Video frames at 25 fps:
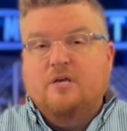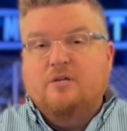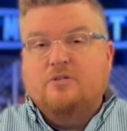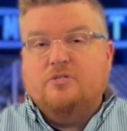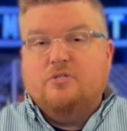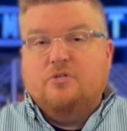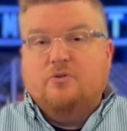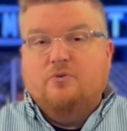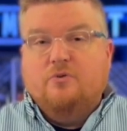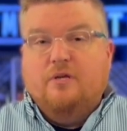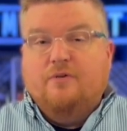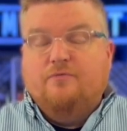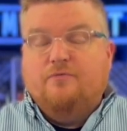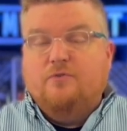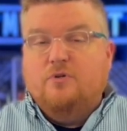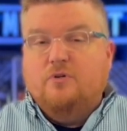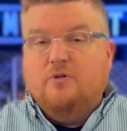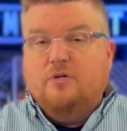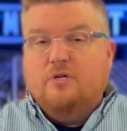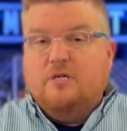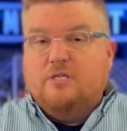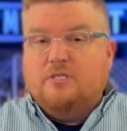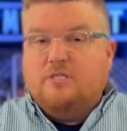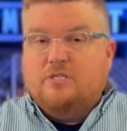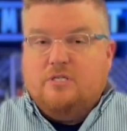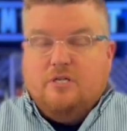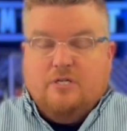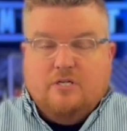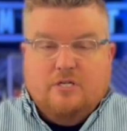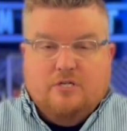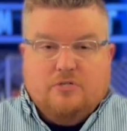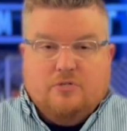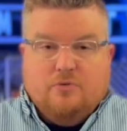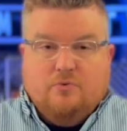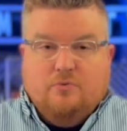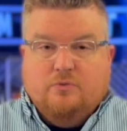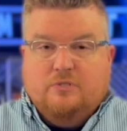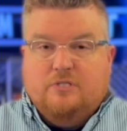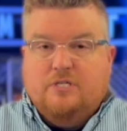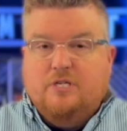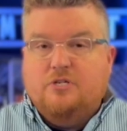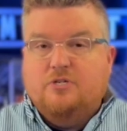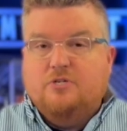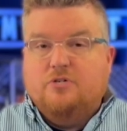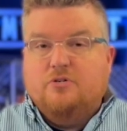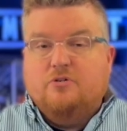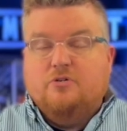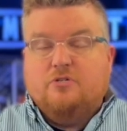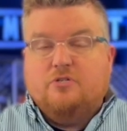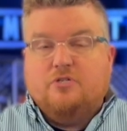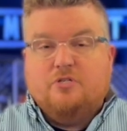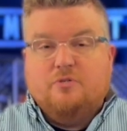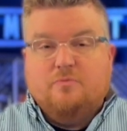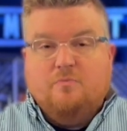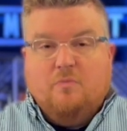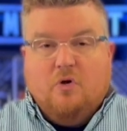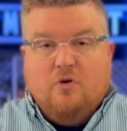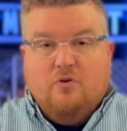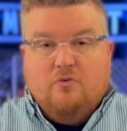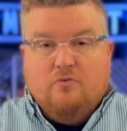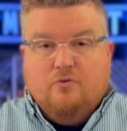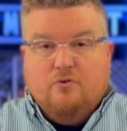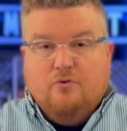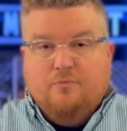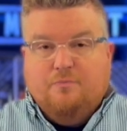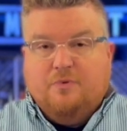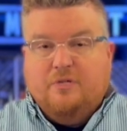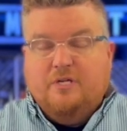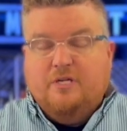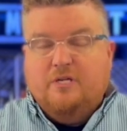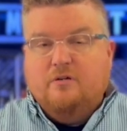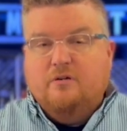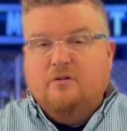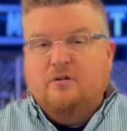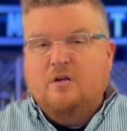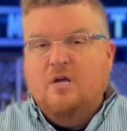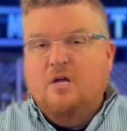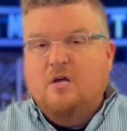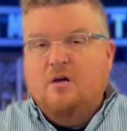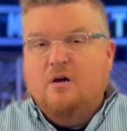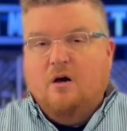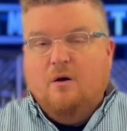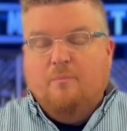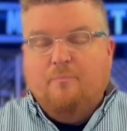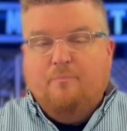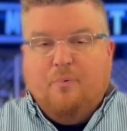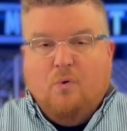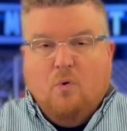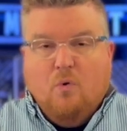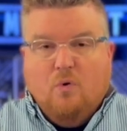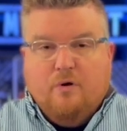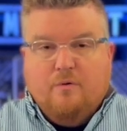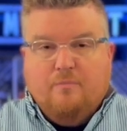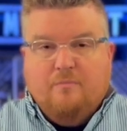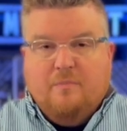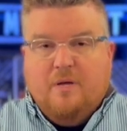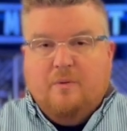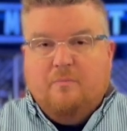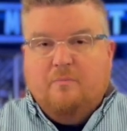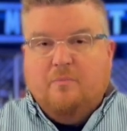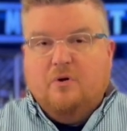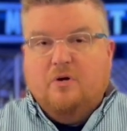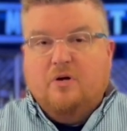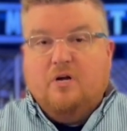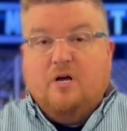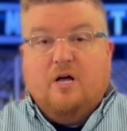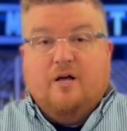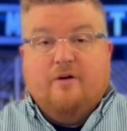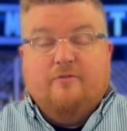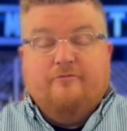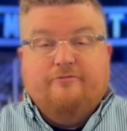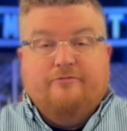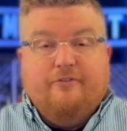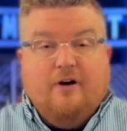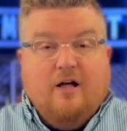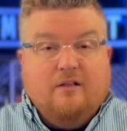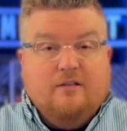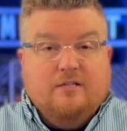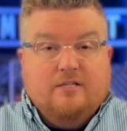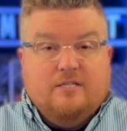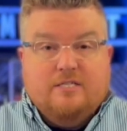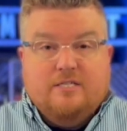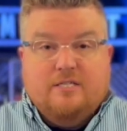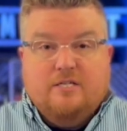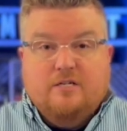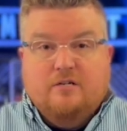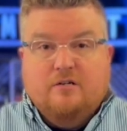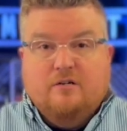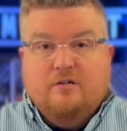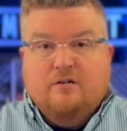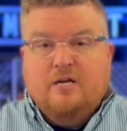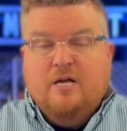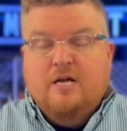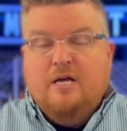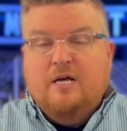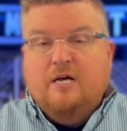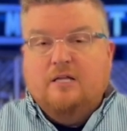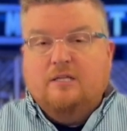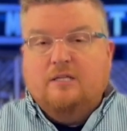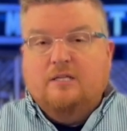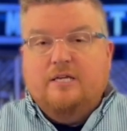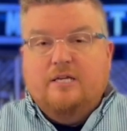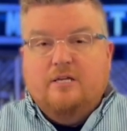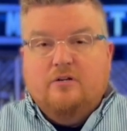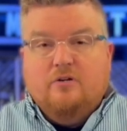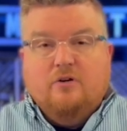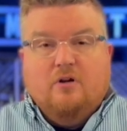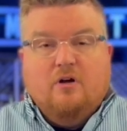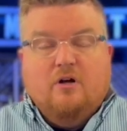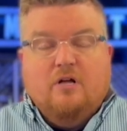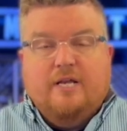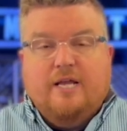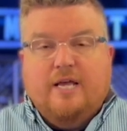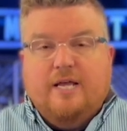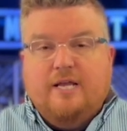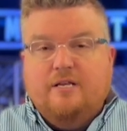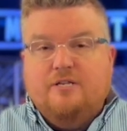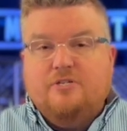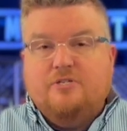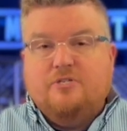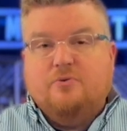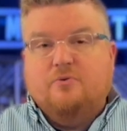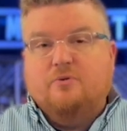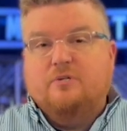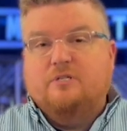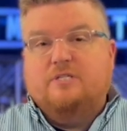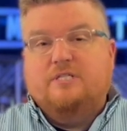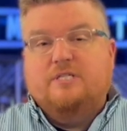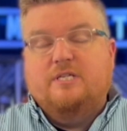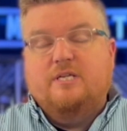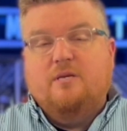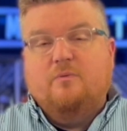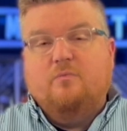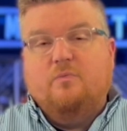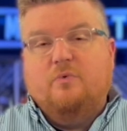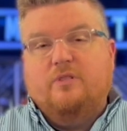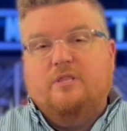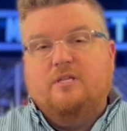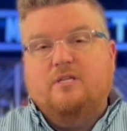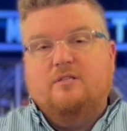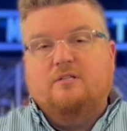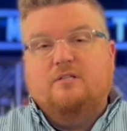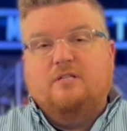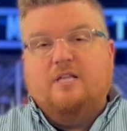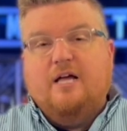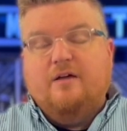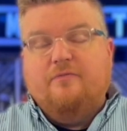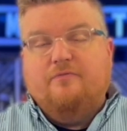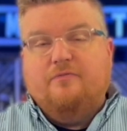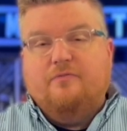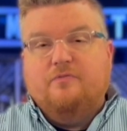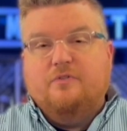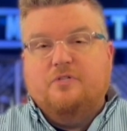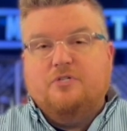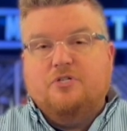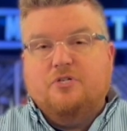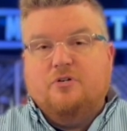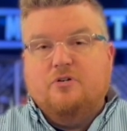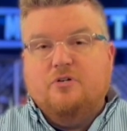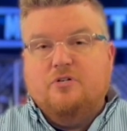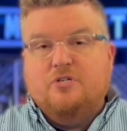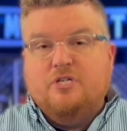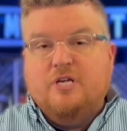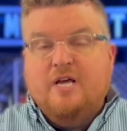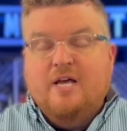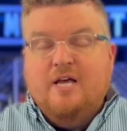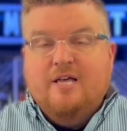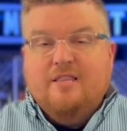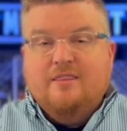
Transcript: So, if you're a Sunday school teacher, a small group leader, a board member, a volunteer leader on any sort of team within the life of the church,